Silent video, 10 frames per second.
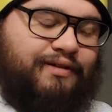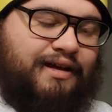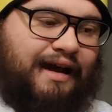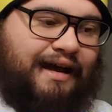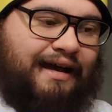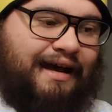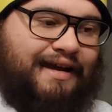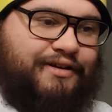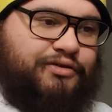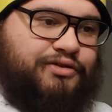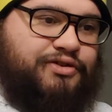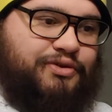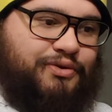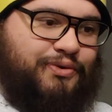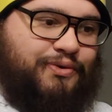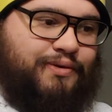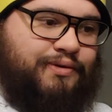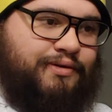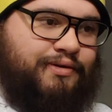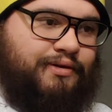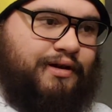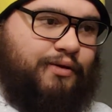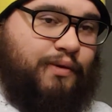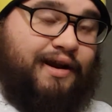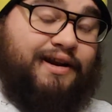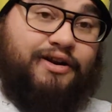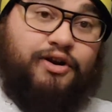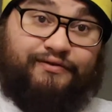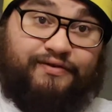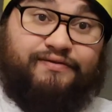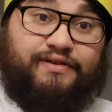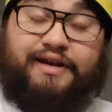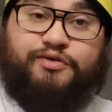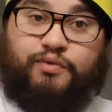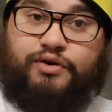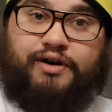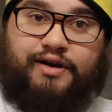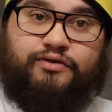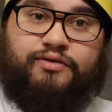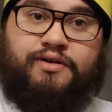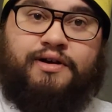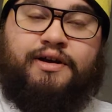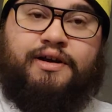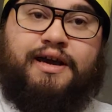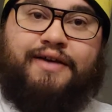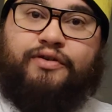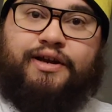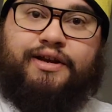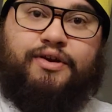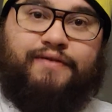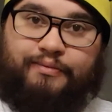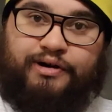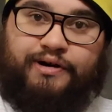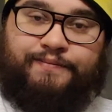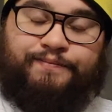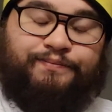I used to write a 50,000 word novel every November,